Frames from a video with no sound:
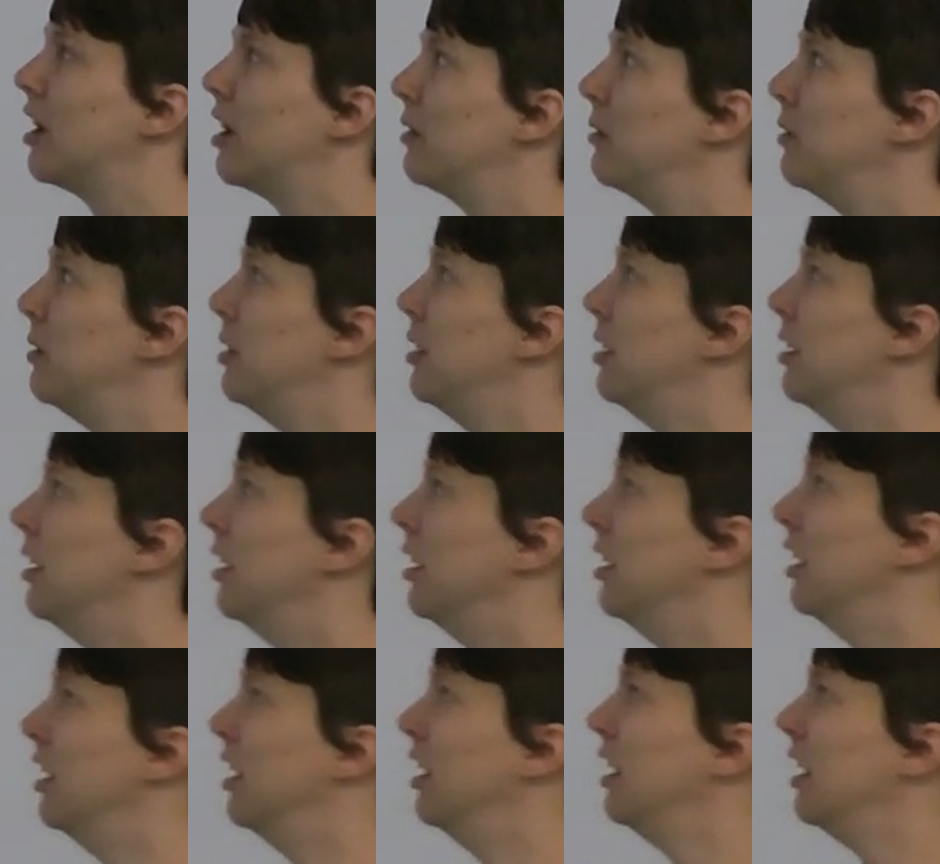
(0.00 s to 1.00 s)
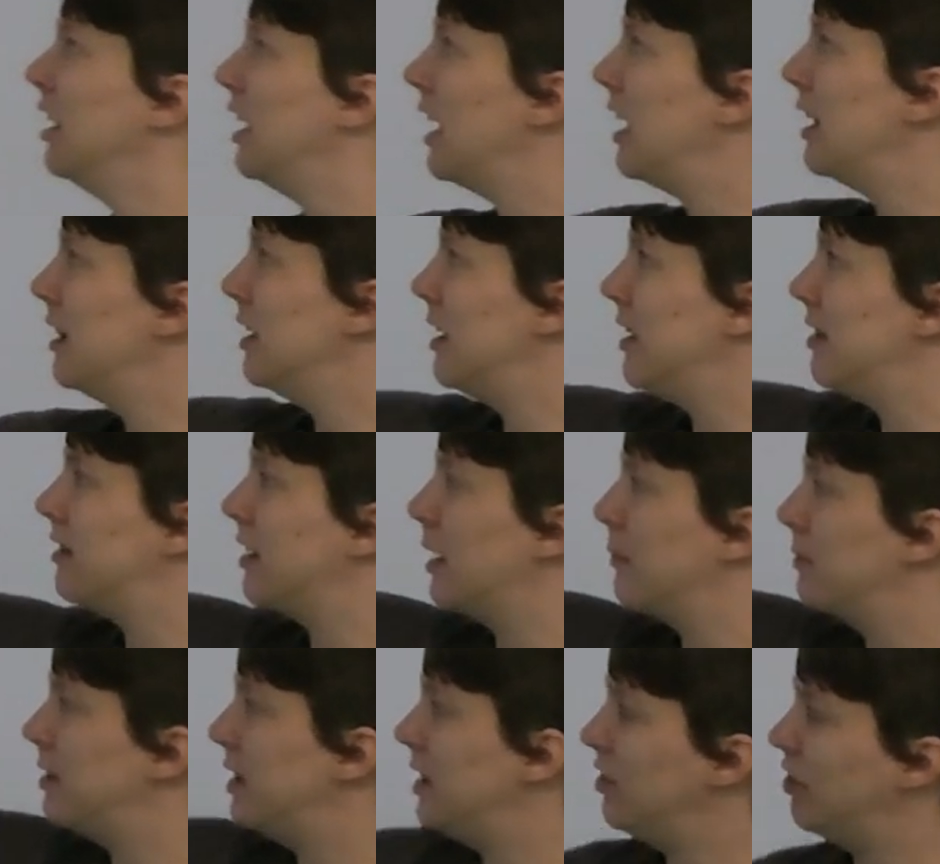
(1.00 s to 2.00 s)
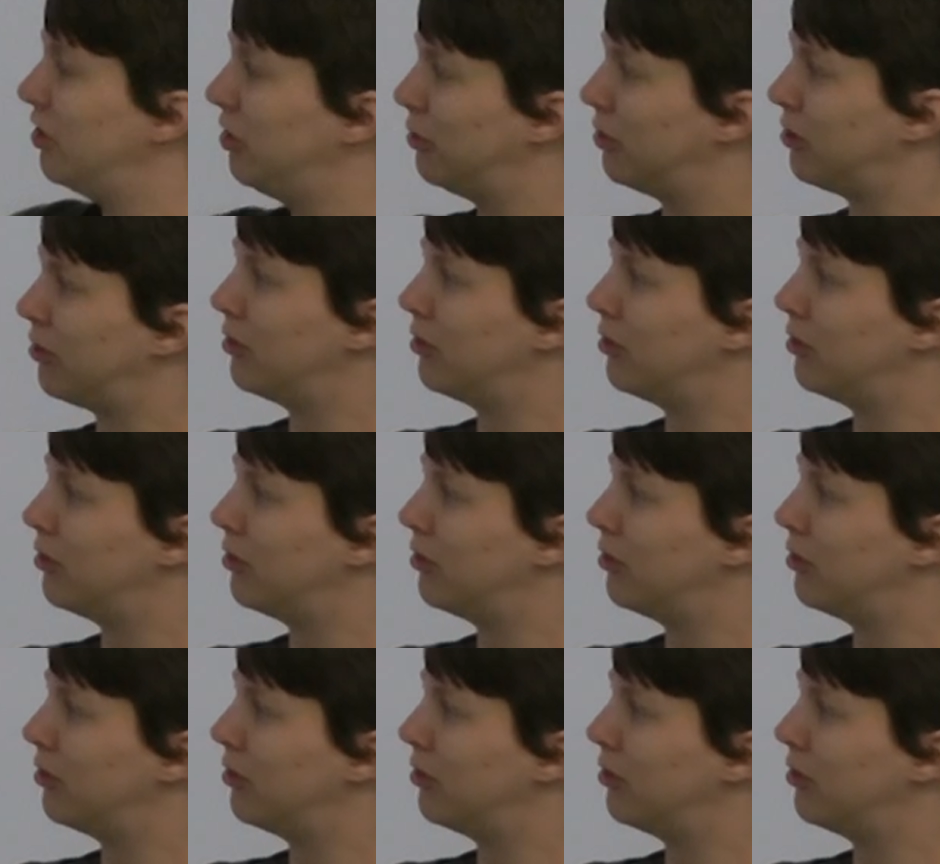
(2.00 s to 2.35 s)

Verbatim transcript: so in this I'm teach,